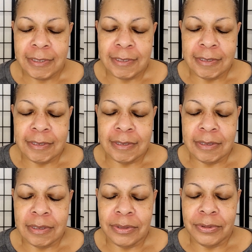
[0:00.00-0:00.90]

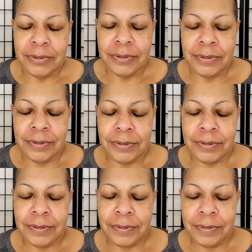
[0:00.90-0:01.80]
Nobody speaks.